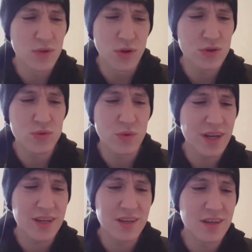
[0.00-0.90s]

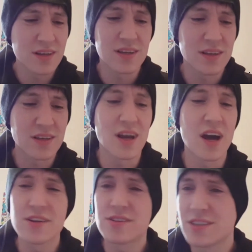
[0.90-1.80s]
Ludwig
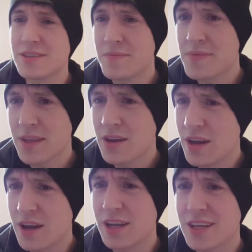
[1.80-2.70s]
Garrison,
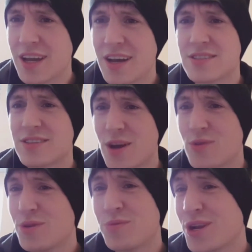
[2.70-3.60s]
I think it is how
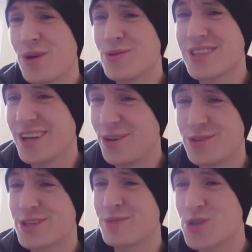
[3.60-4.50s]
you pronounce it. Oh,
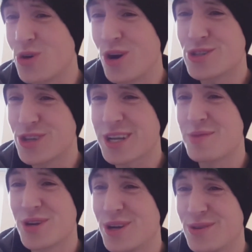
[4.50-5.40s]
I'm Scottish, so I can't
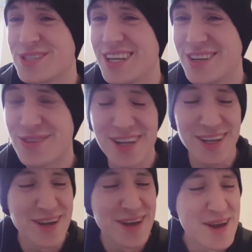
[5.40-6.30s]
pronounce anything
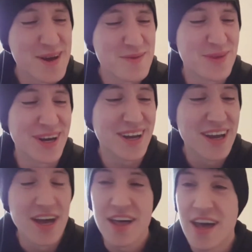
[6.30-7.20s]
right. But
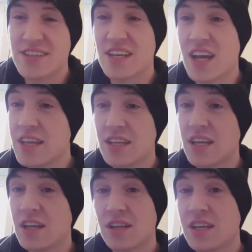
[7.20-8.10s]
it's the guy
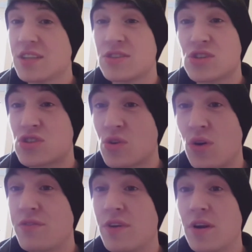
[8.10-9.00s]
that gave us the score
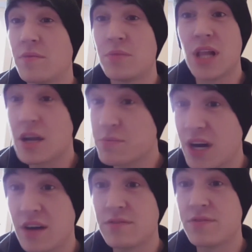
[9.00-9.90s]
for Black
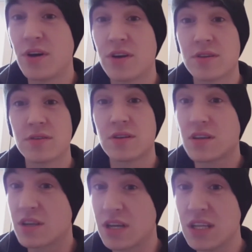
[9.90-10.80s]
Panther,
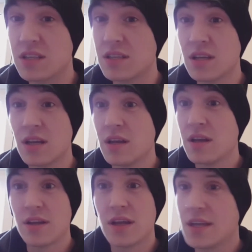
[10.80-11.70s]
Creed.
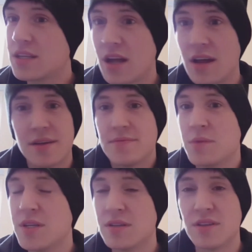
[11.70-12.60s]
He, I
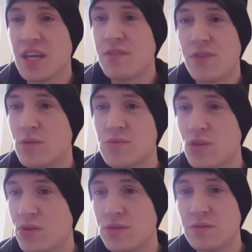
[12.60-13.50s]
mean, they filmed
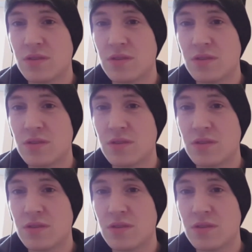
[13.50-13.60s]
alone.